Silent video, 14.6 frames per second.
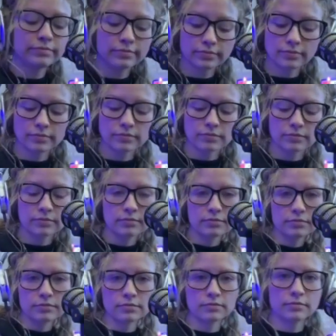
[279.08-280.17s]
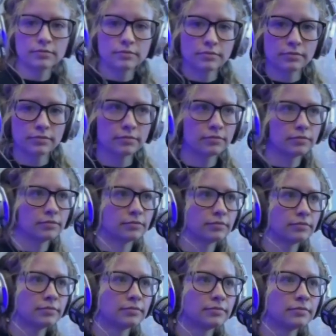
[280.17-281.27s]

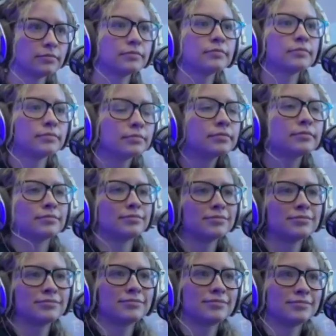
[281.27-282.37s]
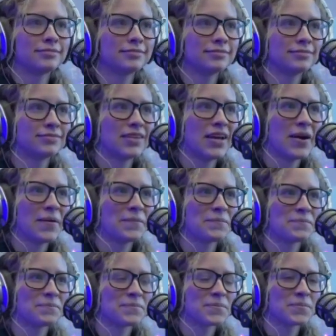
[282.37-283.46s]

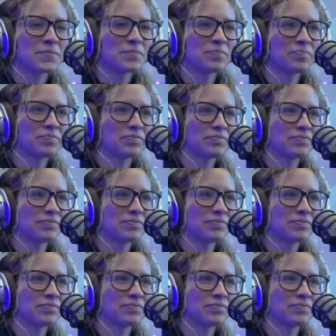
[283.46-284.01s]
No words are spoken by the person on screen.